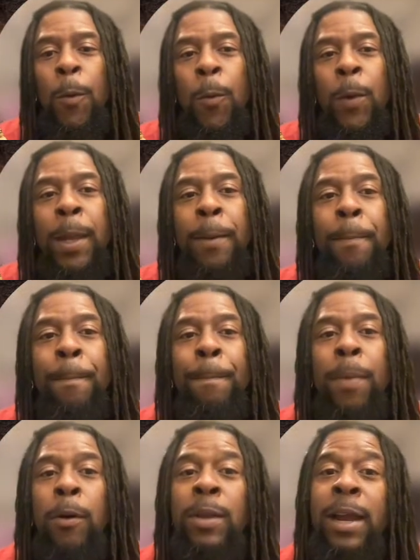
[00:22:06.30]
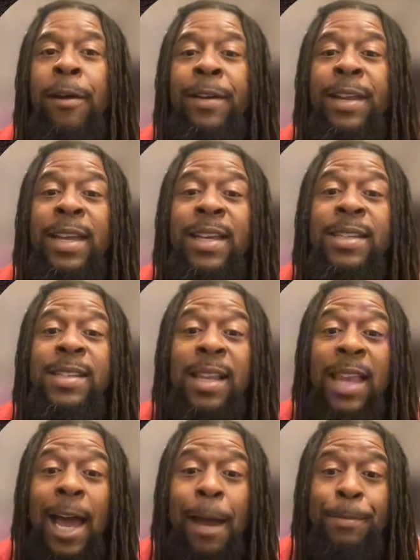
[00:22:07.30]
When polarity is
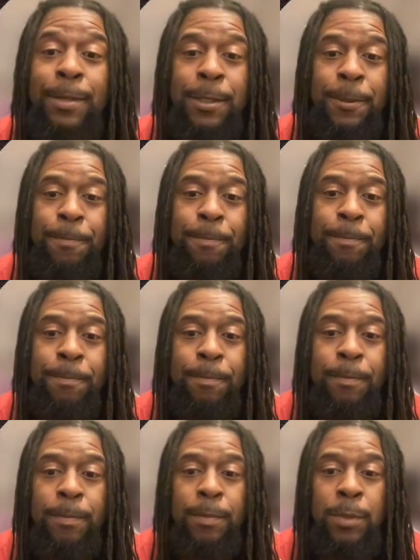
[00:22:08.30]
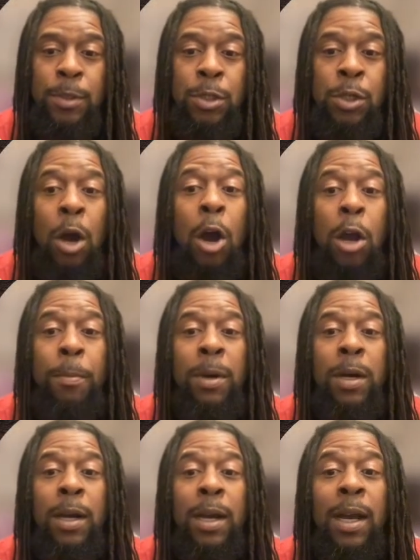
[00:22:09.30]
collapsed,
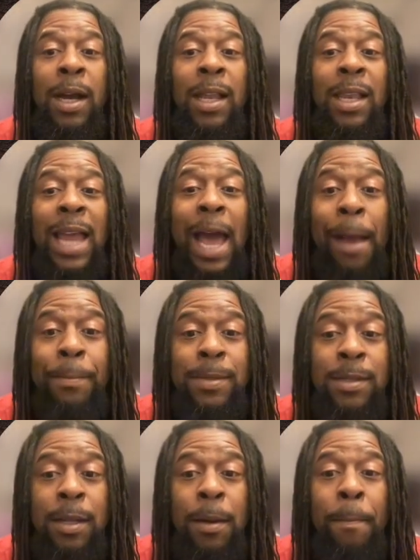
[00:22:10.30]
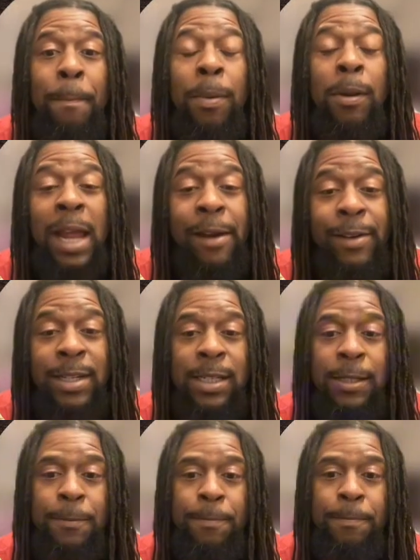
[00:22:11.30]
dogma collapsed polarity.
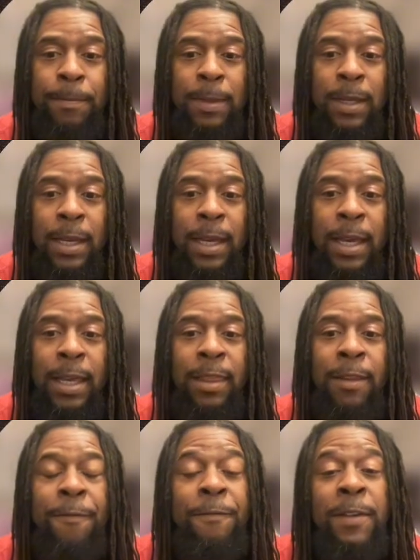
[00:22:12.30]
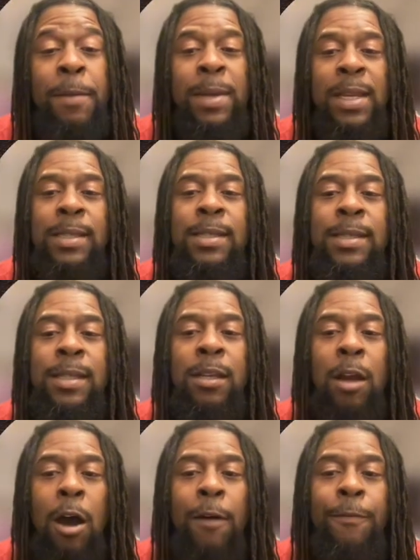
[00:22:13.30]
The feminine sin
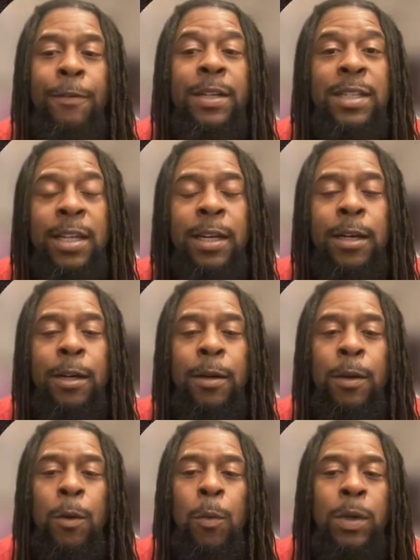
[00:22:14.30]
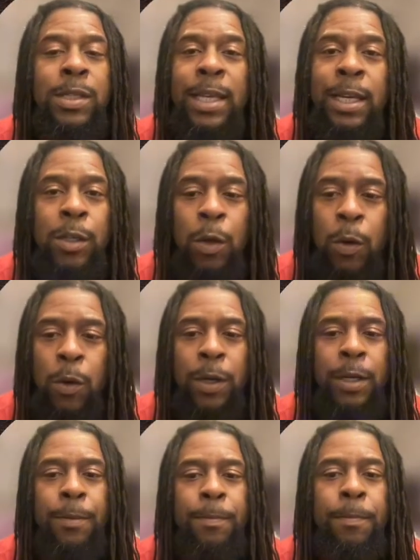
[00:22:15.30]
offering tier was
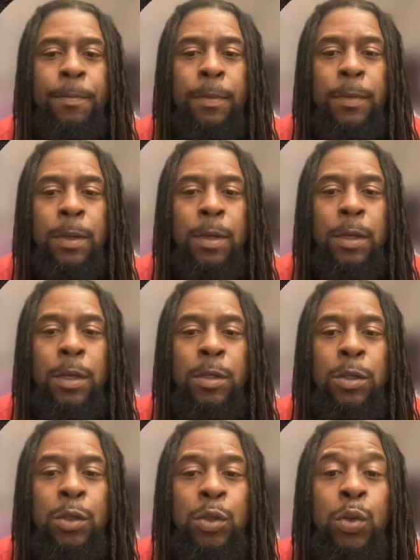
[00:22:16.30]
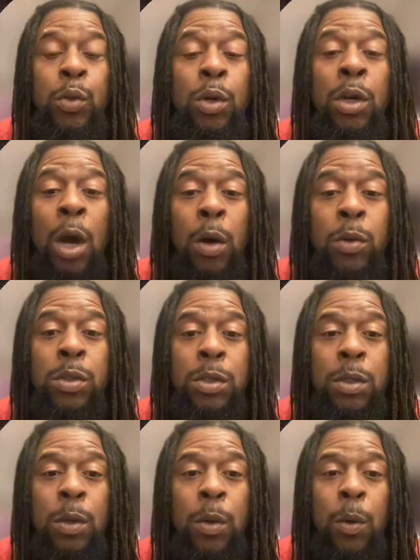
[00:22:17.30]
ignored. The two goats
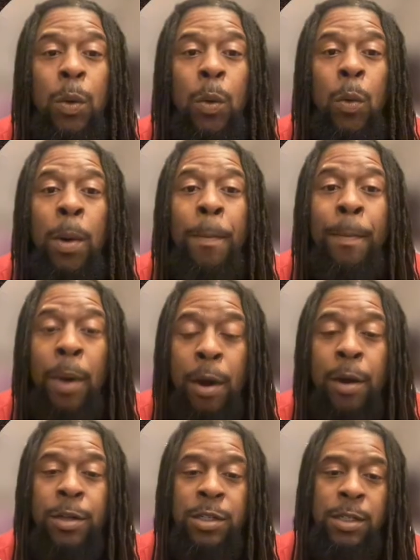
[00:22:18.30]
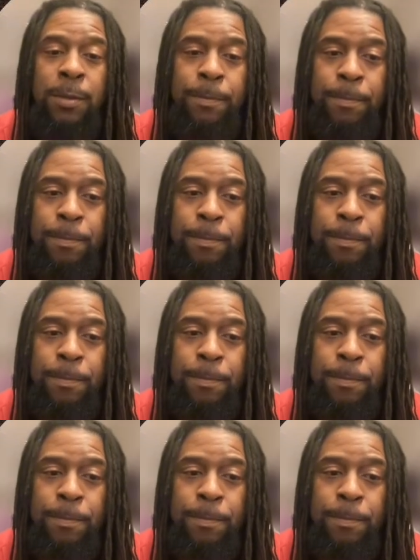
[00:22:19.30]
were merged.